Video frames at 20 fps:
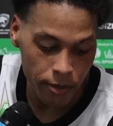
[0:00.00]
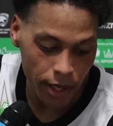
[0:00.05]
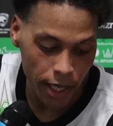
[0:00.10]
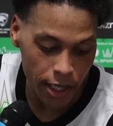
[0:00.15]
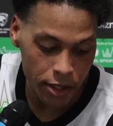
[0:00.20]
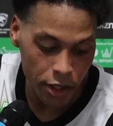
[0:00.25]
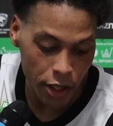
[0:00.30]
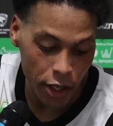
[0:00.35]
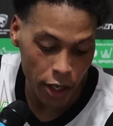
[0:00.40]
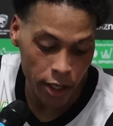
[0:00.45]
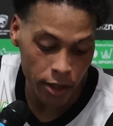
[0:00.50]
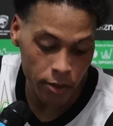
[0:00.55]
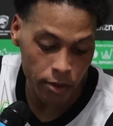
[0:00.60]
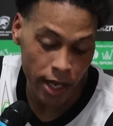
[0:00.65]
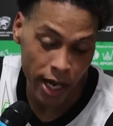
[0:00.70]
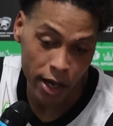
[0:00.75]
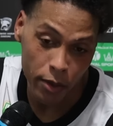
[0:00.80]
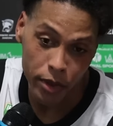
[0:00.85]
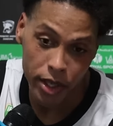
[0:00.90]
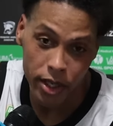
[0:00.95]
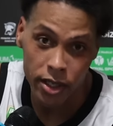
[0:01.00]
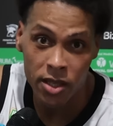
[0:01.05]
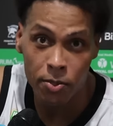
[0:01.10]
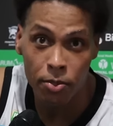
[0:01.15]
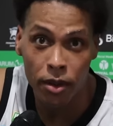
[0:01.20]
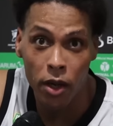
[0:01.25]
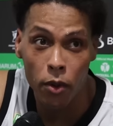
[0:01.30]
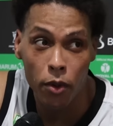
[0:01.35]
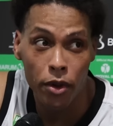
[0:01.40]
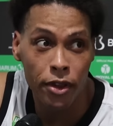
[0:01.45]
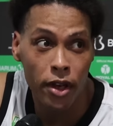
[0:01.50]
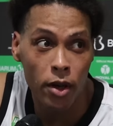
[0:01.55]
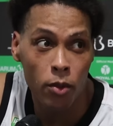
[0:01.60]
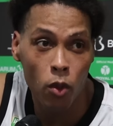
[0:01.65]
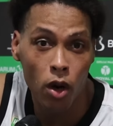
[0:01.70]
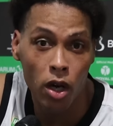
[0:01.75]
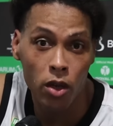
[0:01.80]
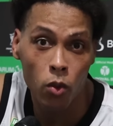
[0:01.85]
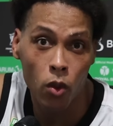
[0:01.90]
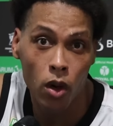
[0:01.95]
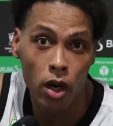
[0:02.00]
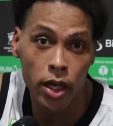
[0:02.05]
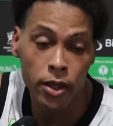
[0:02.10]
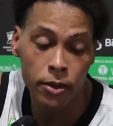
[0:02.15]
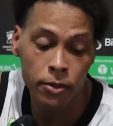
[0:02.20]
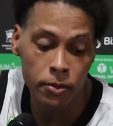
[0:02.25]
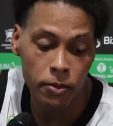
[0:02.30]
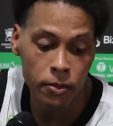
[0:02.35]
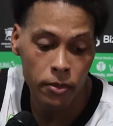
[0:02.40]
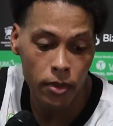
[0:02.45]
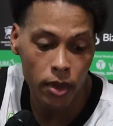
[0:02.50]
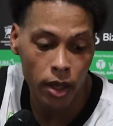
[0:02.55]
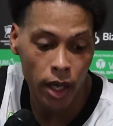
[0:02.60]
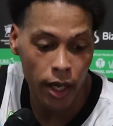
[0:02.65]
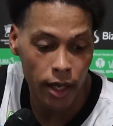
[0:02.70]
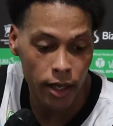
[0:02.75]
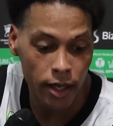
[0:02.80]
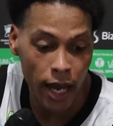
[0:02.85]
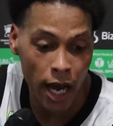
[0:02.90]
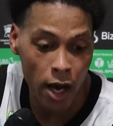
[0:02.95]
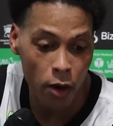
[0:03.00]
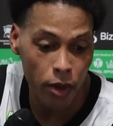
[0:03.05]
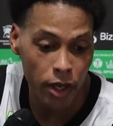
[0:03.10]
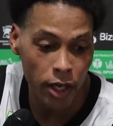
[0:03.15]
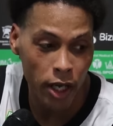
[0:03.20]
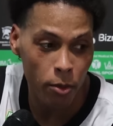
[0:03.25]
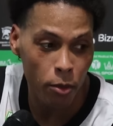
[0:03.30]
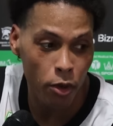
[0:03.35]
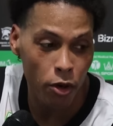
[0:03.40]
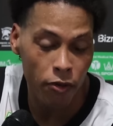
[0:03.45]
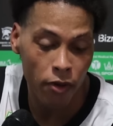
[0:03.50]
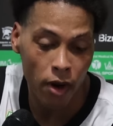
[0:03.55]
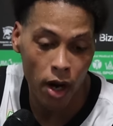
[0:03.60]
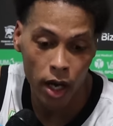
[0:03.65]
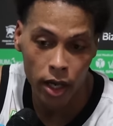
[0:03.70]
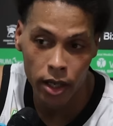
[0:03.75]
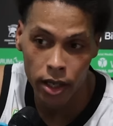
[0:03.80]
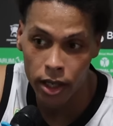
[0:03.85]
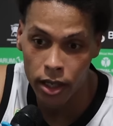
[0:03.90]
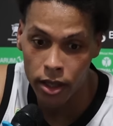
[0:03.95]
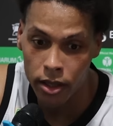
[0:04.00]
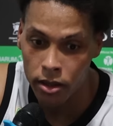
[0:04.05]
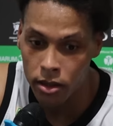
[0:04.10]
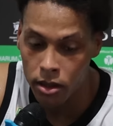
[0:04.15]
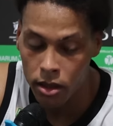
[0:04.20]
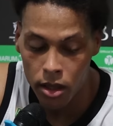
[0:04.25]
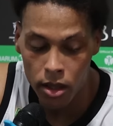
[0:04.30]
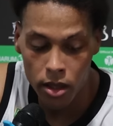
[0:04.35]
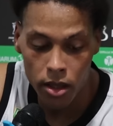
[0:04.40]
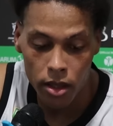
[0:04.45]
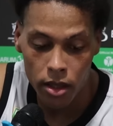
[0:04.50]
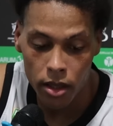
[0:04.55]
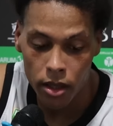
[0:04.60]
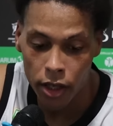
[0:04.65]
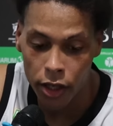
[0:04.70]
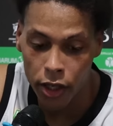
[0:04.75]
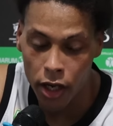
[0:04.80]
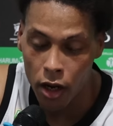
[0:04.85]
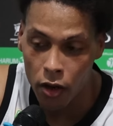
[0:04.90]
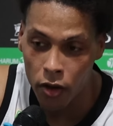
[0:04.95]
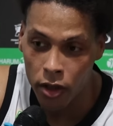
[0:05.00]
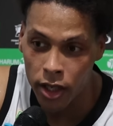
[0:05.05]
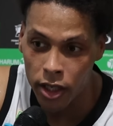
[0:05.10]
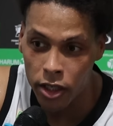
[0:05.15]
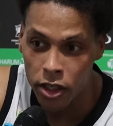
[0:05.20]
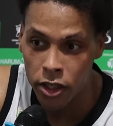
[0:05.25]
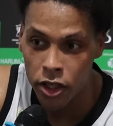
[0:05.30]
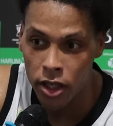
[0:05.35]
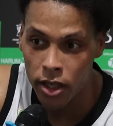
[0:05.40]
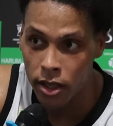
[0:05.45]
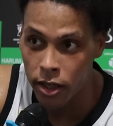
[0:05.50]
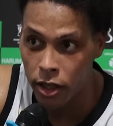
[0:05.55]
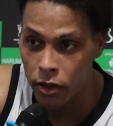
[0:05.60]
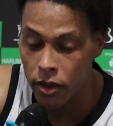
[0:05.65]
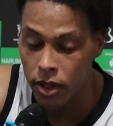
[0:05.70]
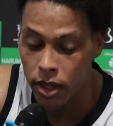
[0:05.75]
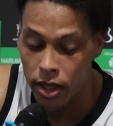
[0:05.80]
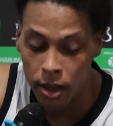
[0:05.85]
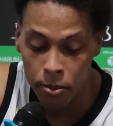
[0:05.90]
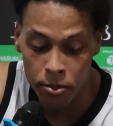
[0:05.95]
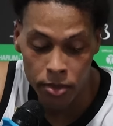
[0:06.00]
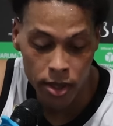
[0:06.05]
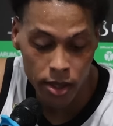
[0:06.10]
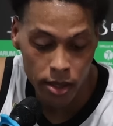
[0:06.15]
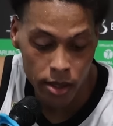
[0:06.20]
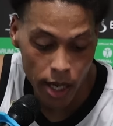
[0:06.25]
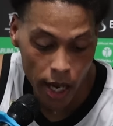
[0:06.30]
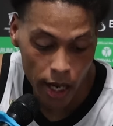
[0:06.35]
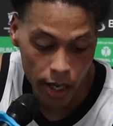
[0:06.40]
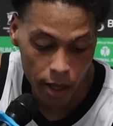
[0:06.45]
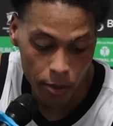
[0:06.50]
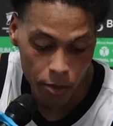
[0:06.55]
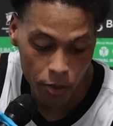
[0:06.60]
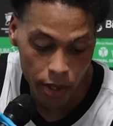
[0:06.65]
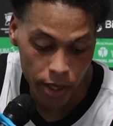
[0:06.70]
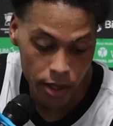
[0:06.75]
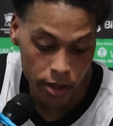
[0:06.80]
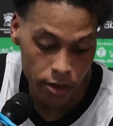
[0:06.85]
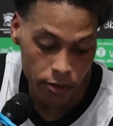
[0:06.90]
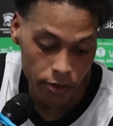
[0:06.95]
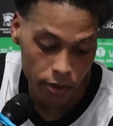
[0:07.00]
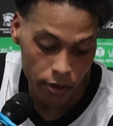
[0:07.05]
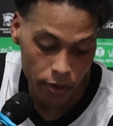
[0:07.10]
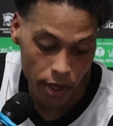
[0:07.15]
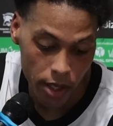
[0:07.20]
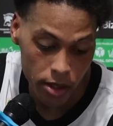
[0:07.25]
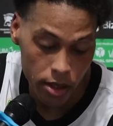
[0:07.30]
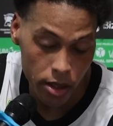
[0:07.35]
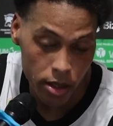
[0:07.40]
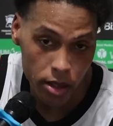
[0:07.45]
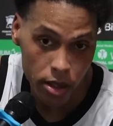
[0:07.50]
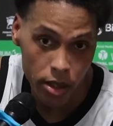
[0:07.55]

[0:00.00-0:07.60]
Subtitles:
It's good that we split with them 1-1, and now we can move on and, you know, continue to stack up wins for the rest